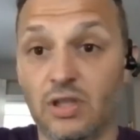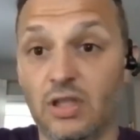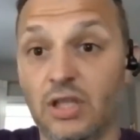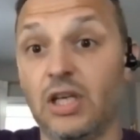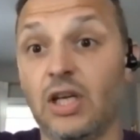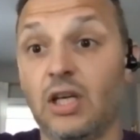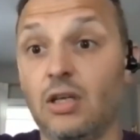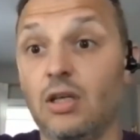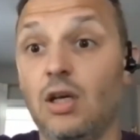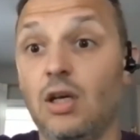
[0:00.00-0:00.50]
And
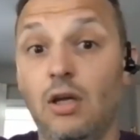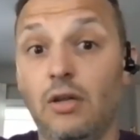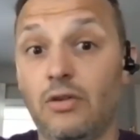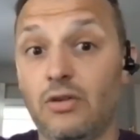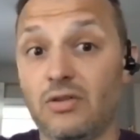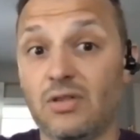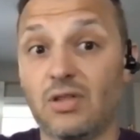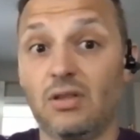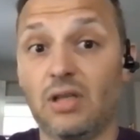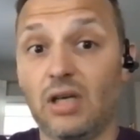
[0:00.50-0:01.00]
again,
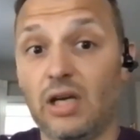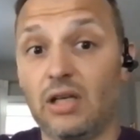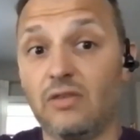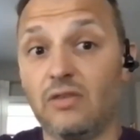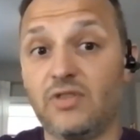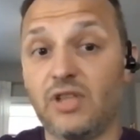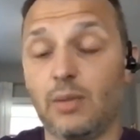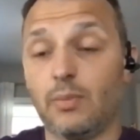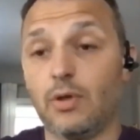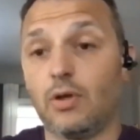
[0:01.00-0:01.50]
there's a lot
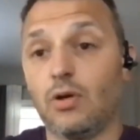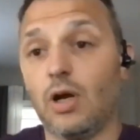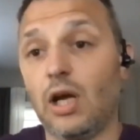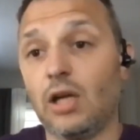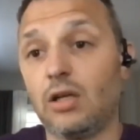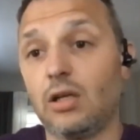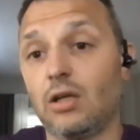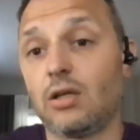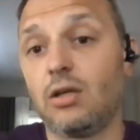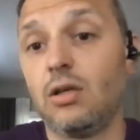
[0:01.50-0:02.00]
of
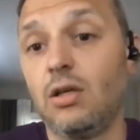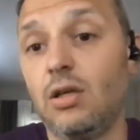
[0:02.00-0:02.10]
Democratic